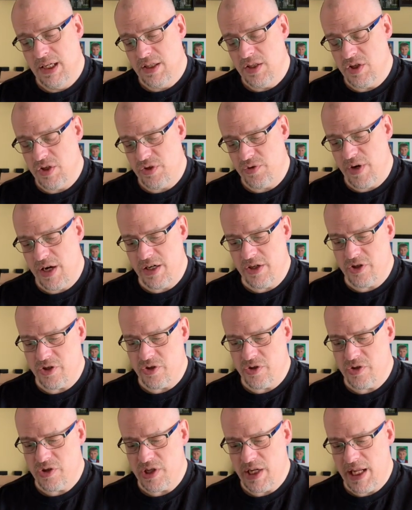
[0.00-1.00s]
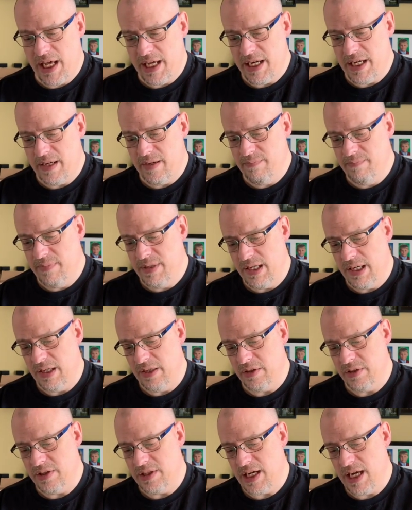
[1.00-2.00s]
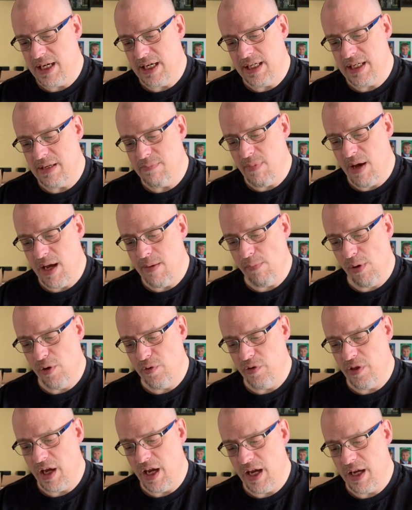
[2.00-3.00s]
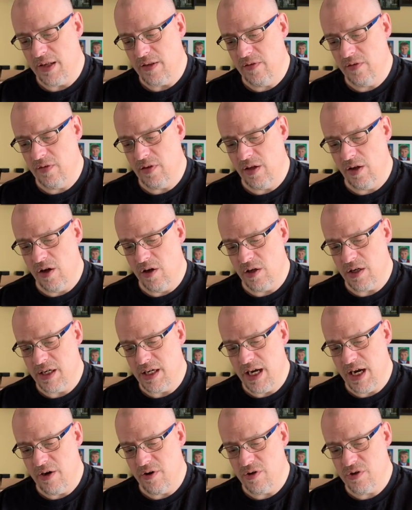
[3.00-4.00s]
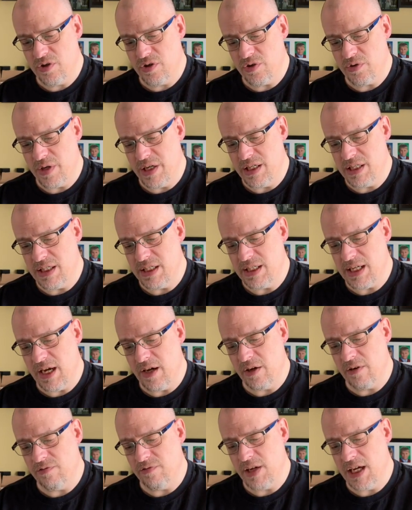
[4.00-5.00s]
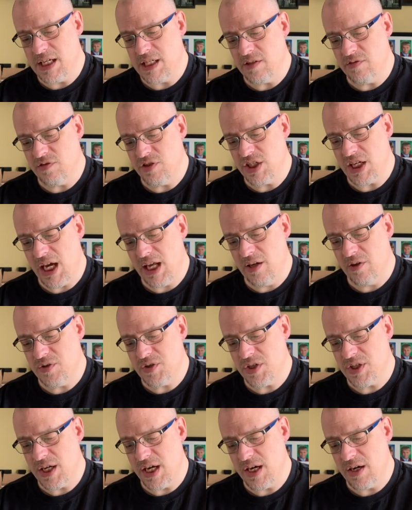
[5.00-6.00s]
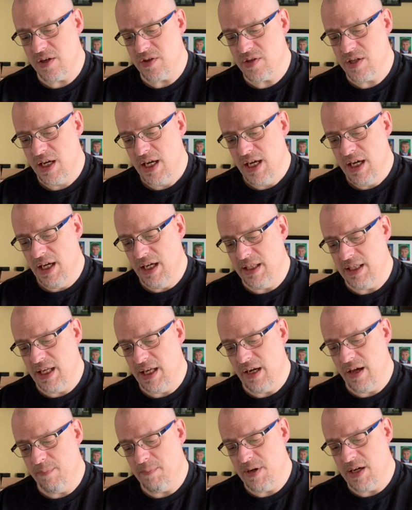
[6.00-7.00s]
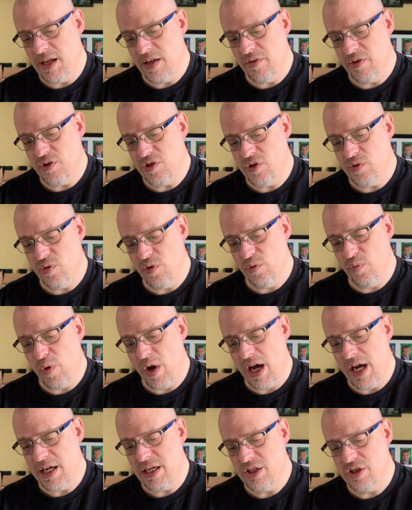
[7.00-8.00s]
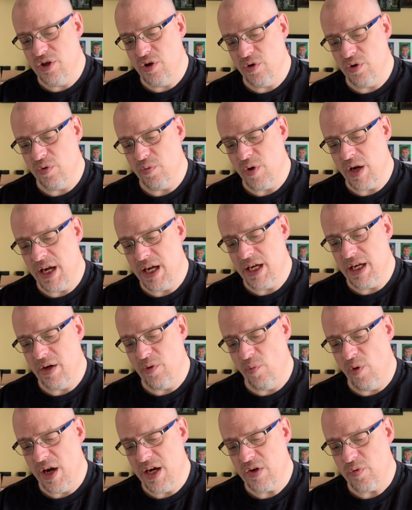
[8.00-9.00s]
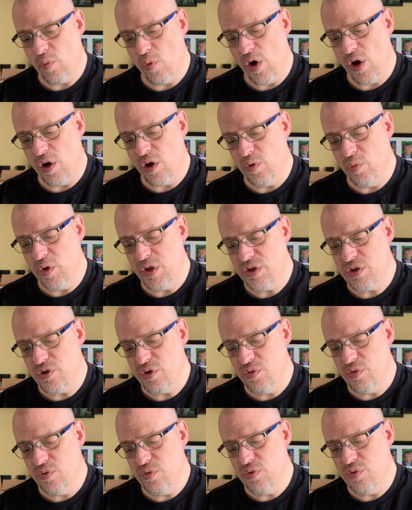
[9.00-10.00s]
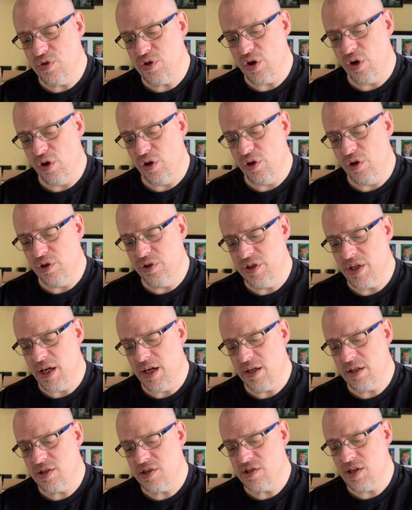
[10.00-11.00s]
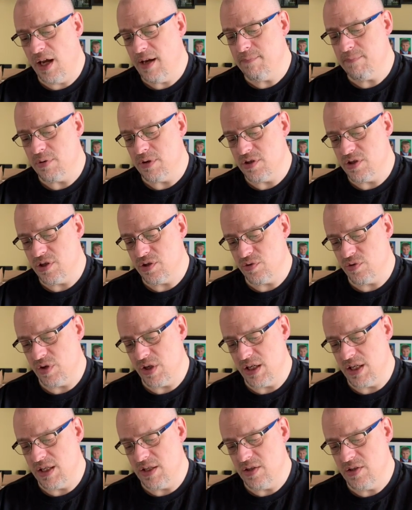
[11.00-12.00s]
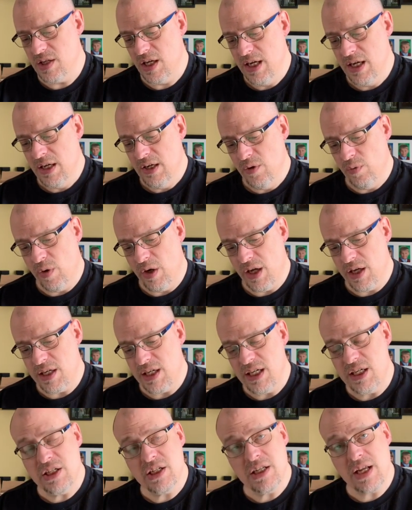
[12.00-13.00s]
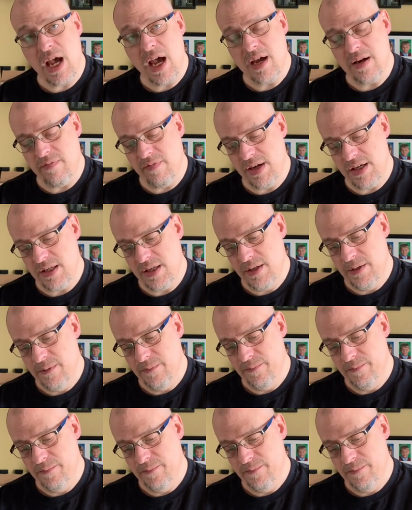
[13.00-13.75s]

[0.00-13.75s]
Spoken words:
The strangers led him, held tightly by both hands, along a narrow street and down a flight of shallow stairs, and then up another to a wide doorway in a white wall with two tall, dark cypress trees, one on each side of it.